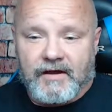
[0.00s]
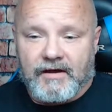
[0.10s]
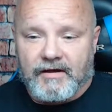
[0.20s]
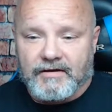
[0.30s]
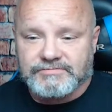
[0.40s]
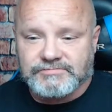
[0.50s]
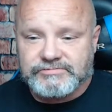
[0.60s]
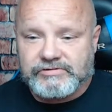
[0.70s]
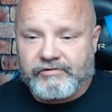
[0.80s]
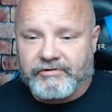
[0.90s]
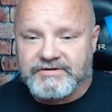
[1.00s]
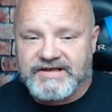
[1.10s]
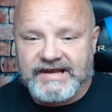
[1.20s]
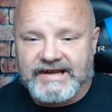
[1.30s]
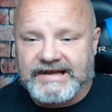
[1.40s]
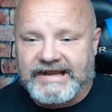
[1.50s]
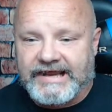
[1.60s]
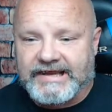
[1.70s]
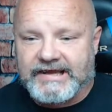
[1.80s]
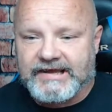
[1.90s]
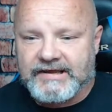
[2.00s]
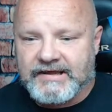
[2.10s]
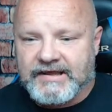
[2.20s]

uh, there's a link